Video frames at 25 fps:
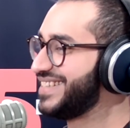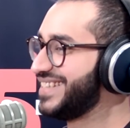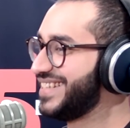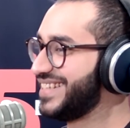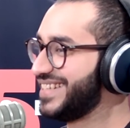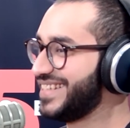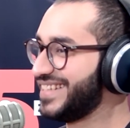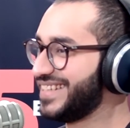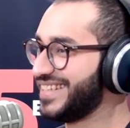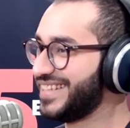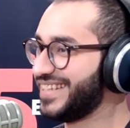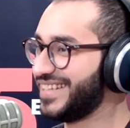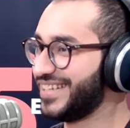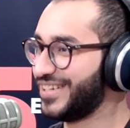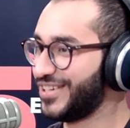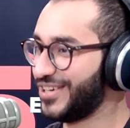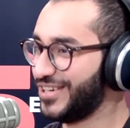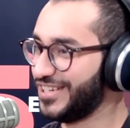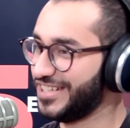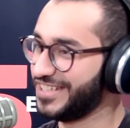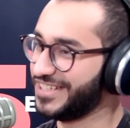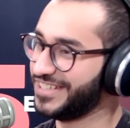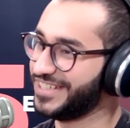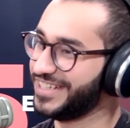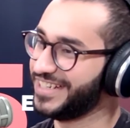the
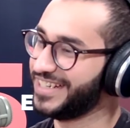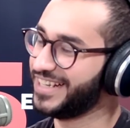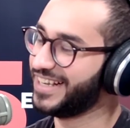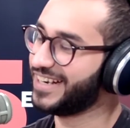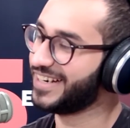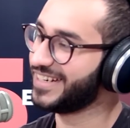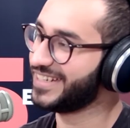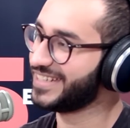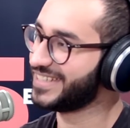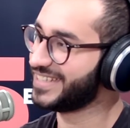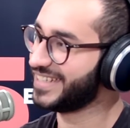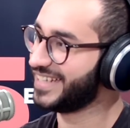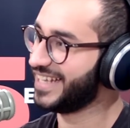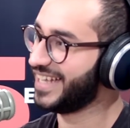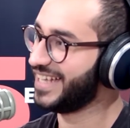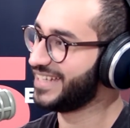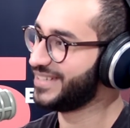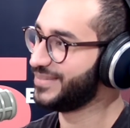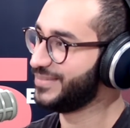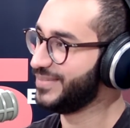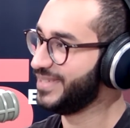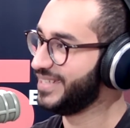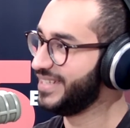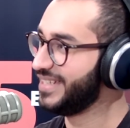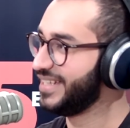Culinary Arts
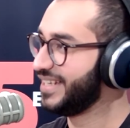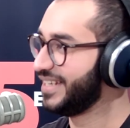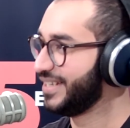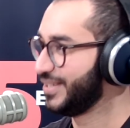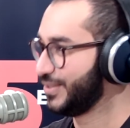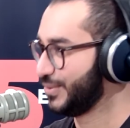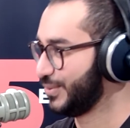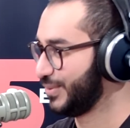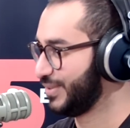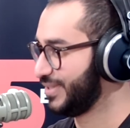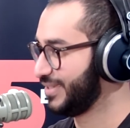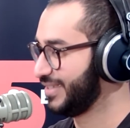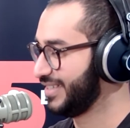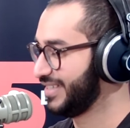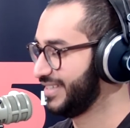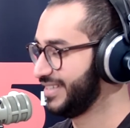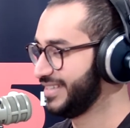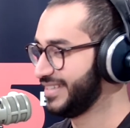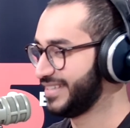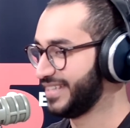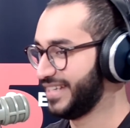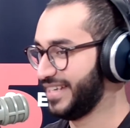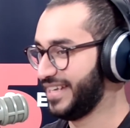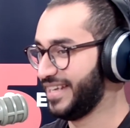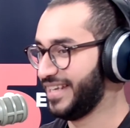Academy
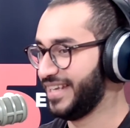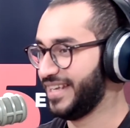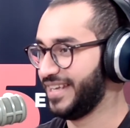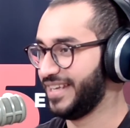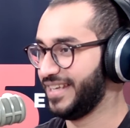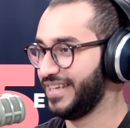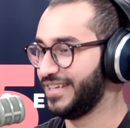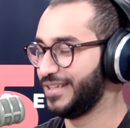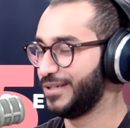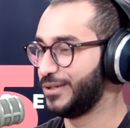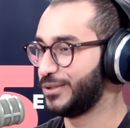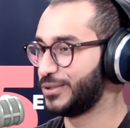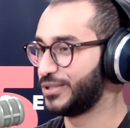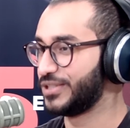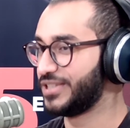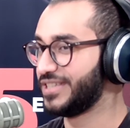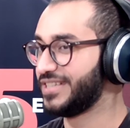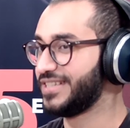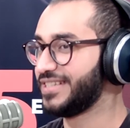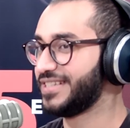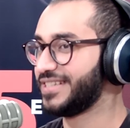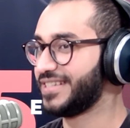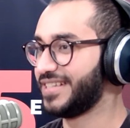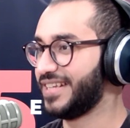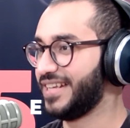Switzerland in
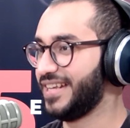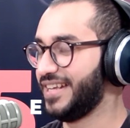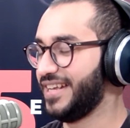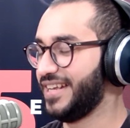Lucerne.